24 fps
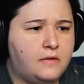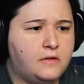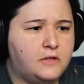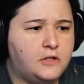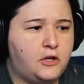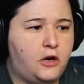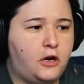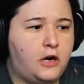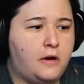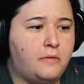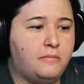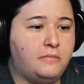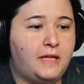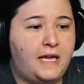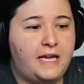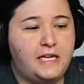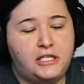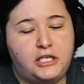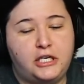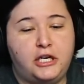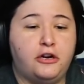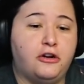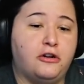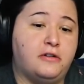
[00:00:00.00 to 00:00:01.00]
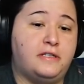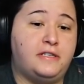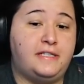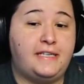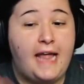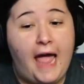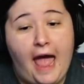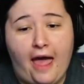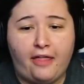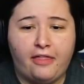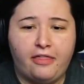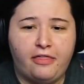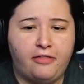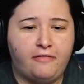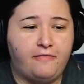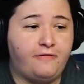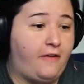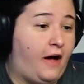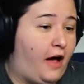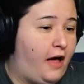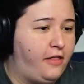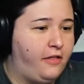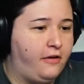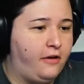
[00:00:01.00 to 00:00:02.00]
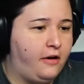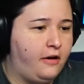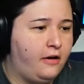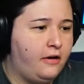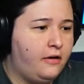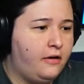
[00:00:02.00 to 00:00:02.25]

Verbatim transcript: Sorry I'm late to your death, Father.